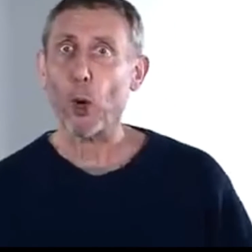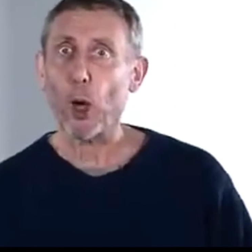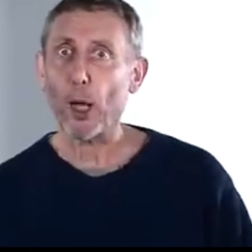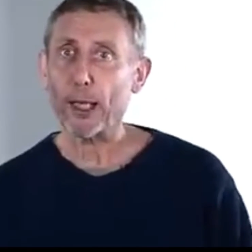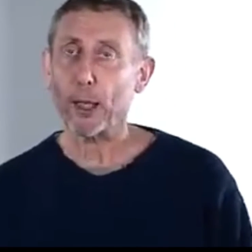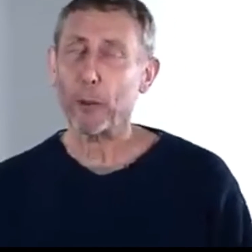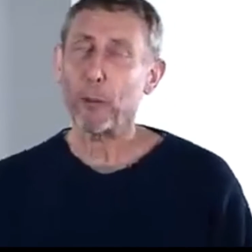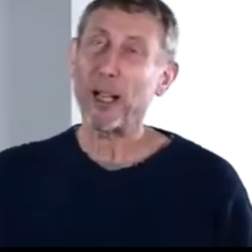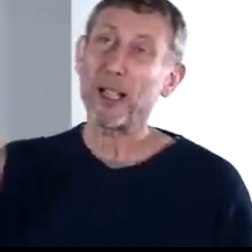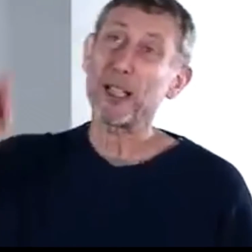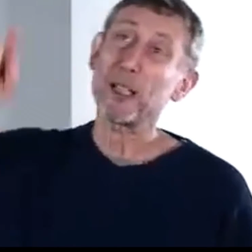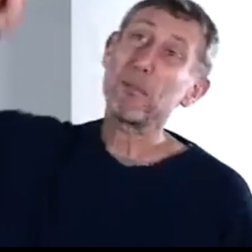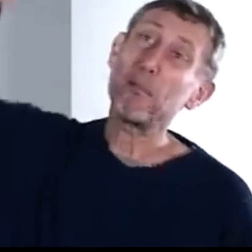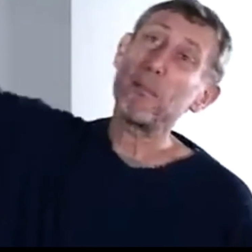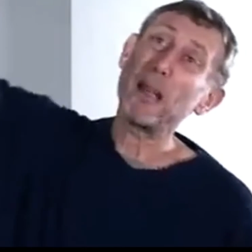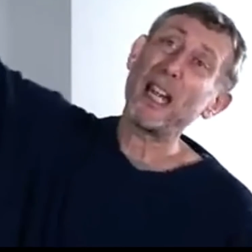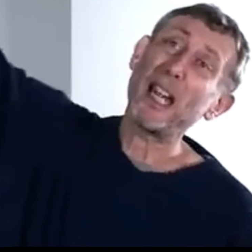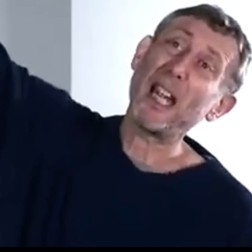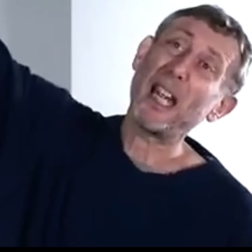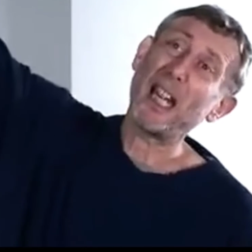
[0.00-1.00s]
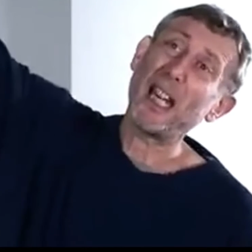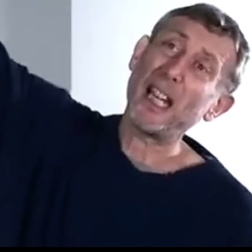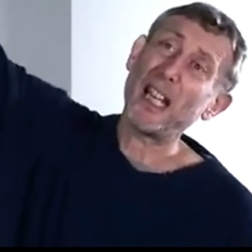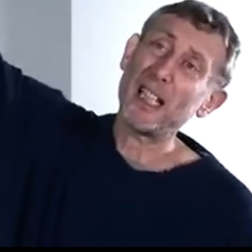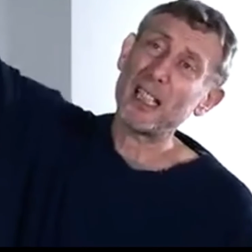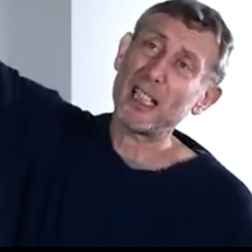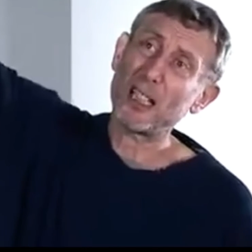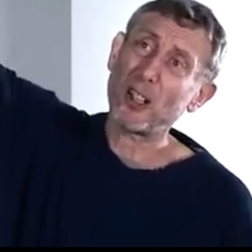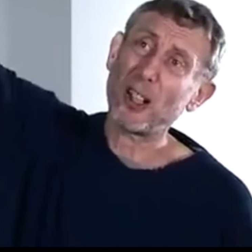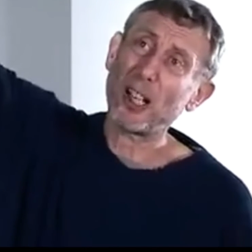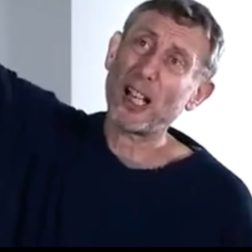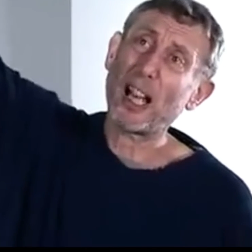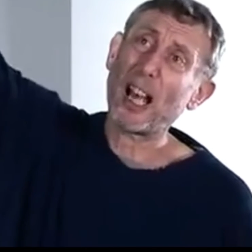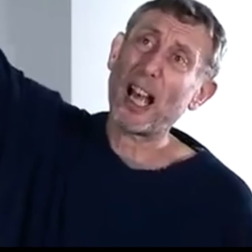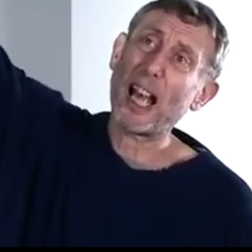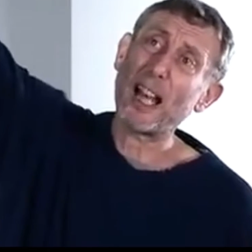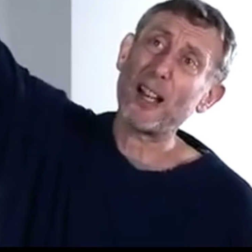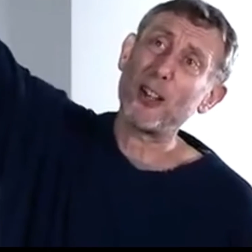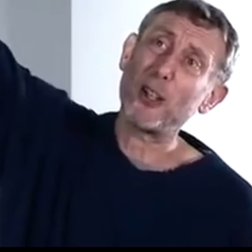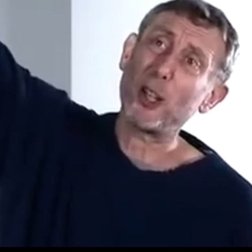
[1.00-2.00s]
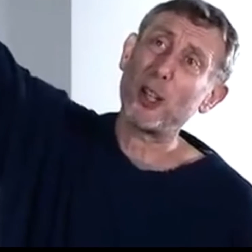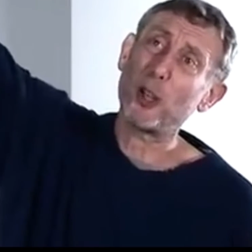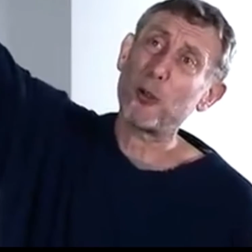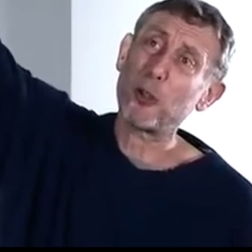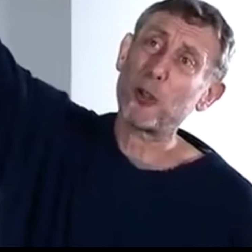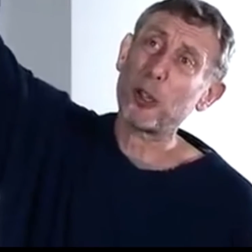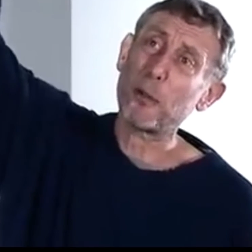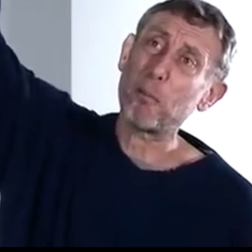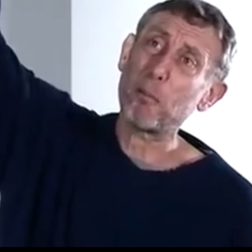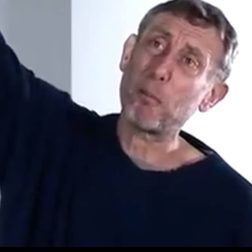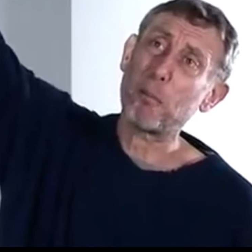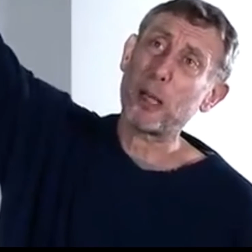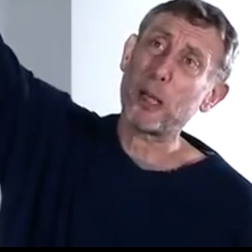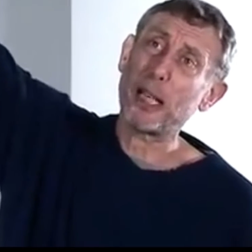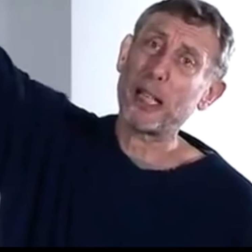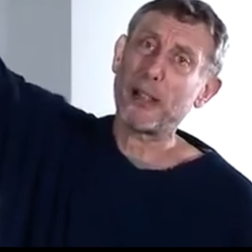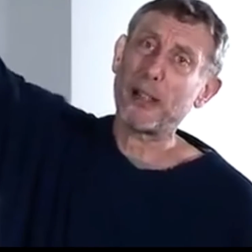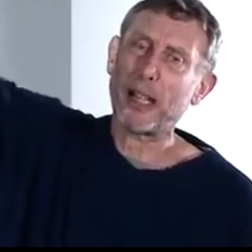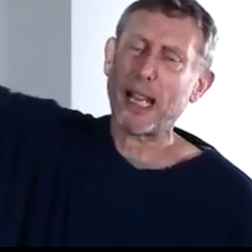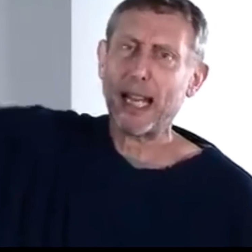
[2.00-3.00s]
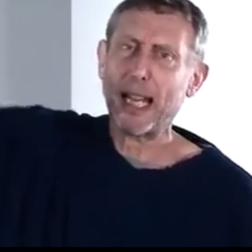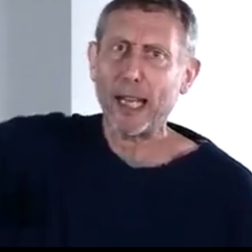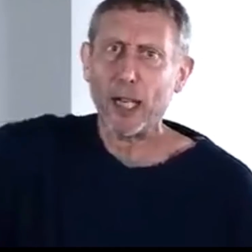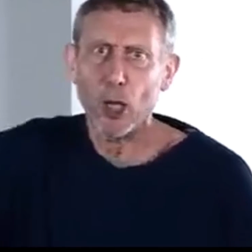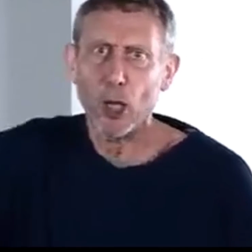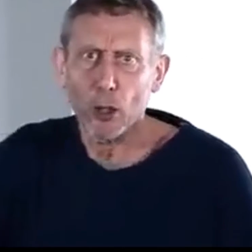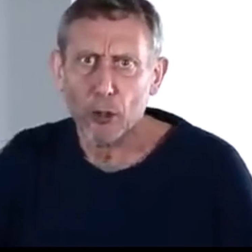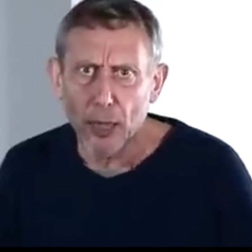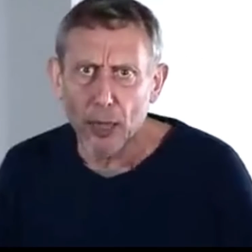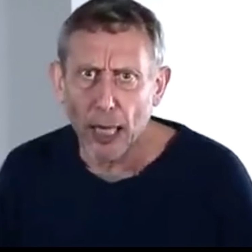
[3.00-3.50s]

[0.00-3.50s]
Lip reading: The whiny ones, "Miss, can I go and do some breathing?"